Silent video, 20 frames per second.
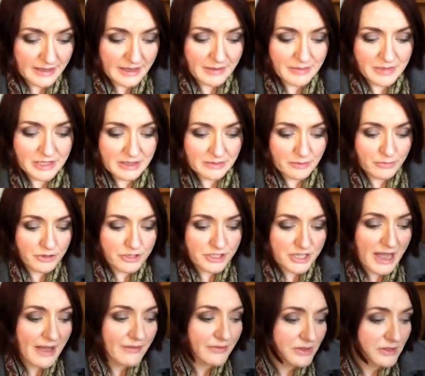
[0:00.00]
I am in
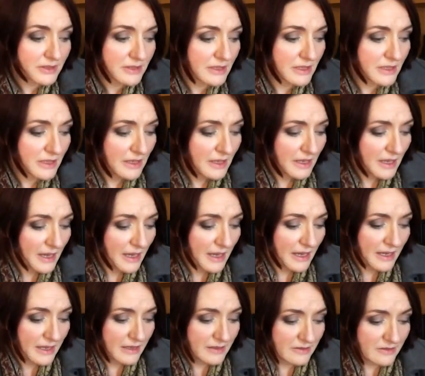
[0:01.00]
brush heaven,
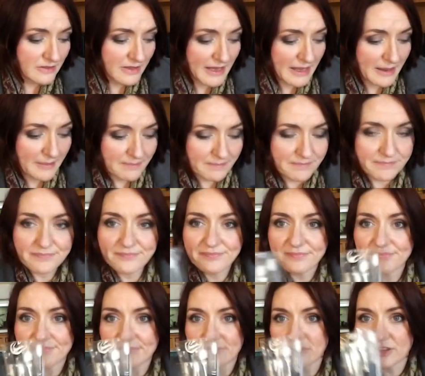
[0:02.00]
and
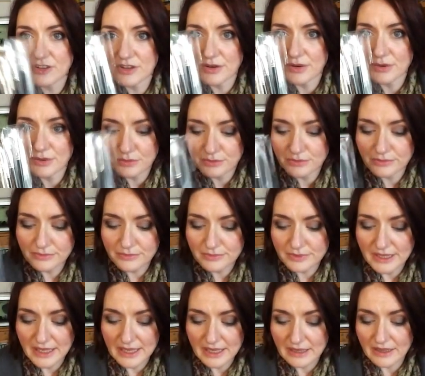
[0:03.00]
so
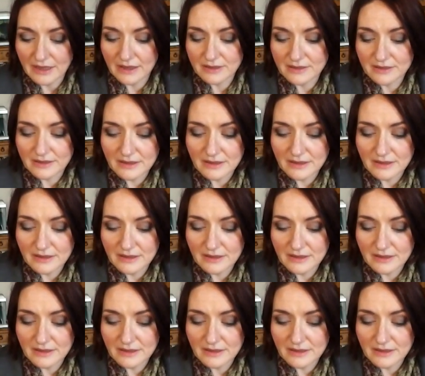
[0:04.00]
yay.